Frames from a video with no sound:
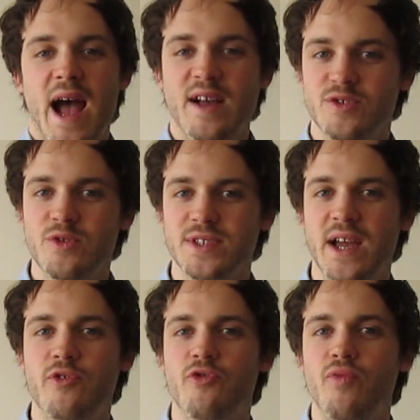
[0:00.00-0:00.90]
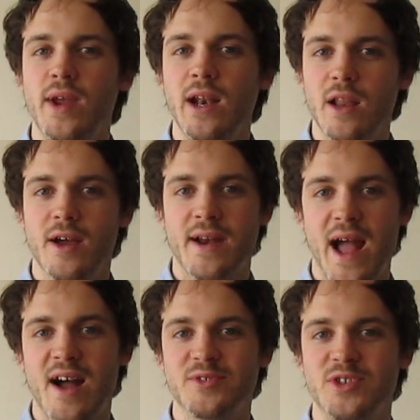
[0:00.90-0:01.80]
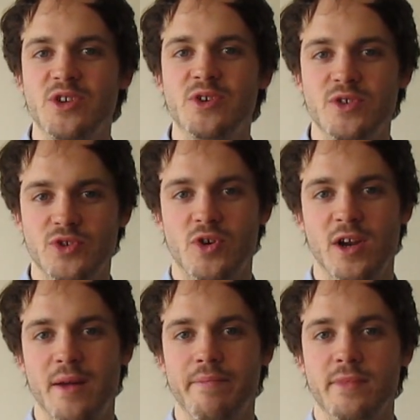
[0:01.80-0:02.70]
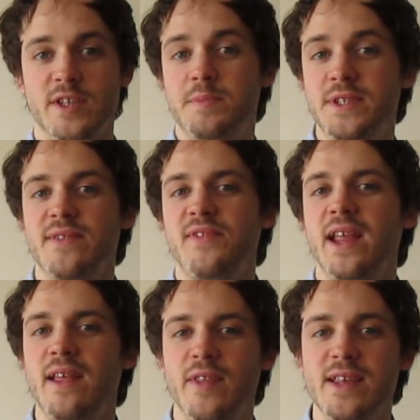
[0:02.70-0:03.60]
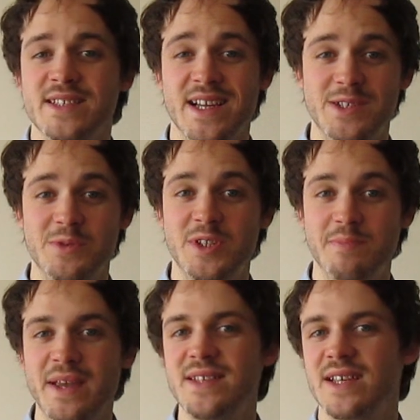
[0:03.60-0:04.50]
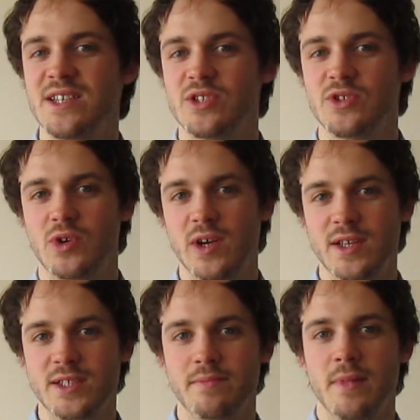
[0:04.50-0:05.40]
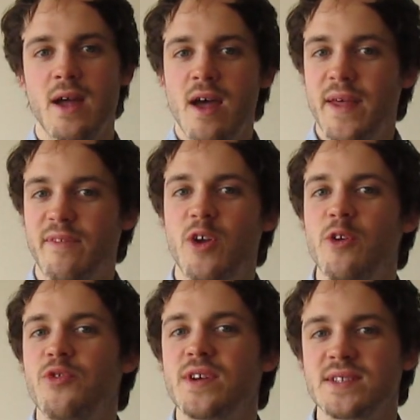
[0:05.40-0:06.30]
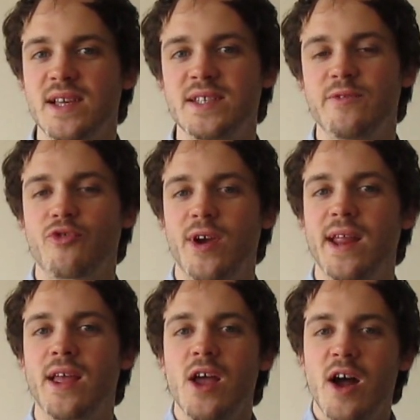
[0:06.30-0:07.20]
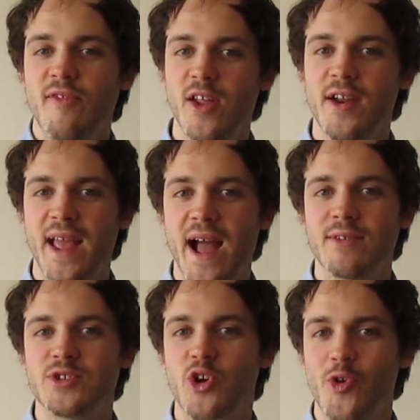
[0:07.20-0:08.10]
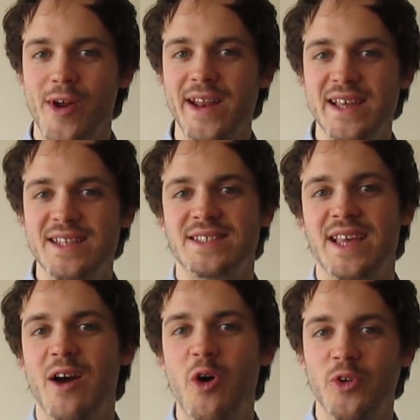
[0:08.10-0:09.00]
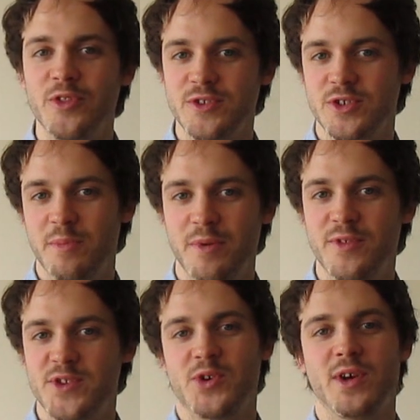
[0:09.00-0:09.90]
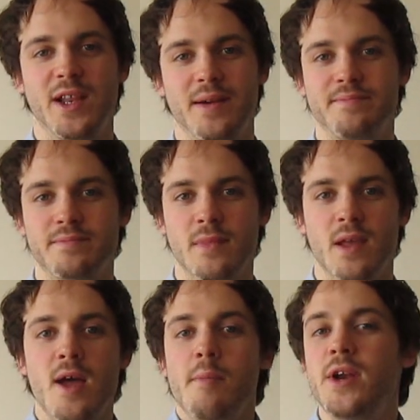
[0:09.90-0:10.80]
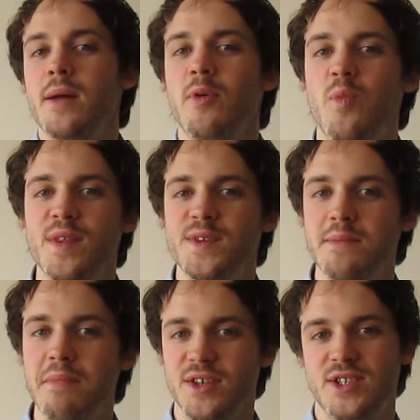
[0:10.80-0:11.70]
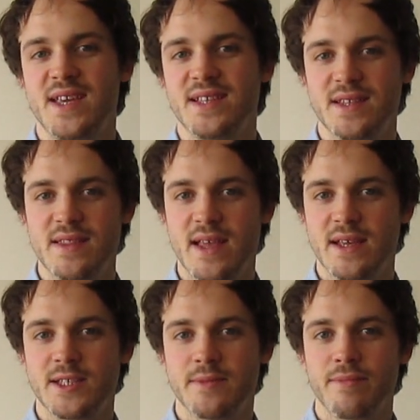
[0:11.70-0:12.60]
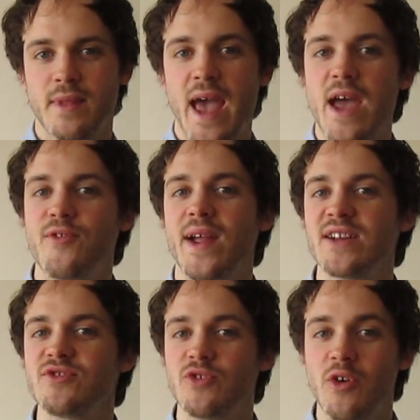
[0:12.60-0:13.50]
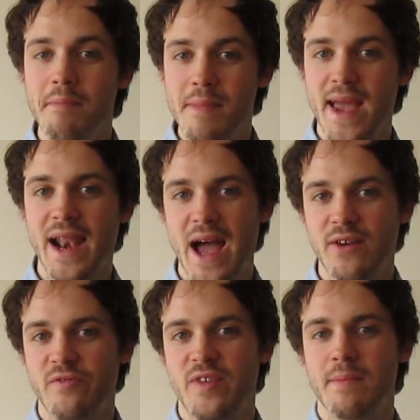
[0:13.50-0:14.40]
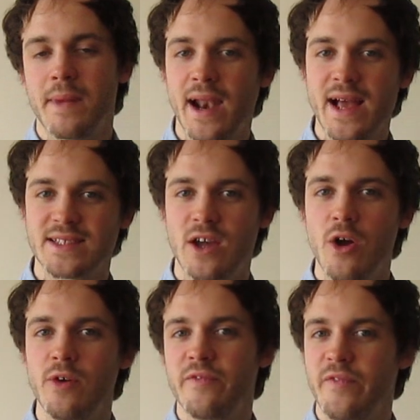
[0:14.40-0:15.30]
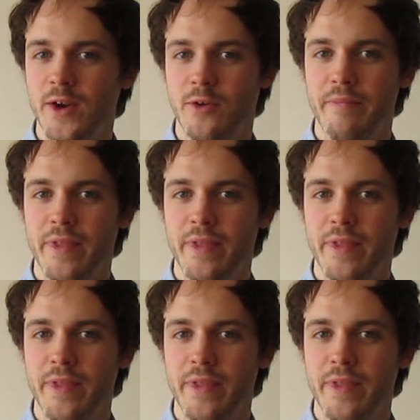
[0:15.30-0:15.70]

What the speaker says: astronauts have to relearn how to use the toilet, and specifically the International Space Station toilets. They have to go through extensive training of learning how to correctly sit on top of the toilet. But number ones are much easier than this. Every astronaut, male and female, has their own funnel.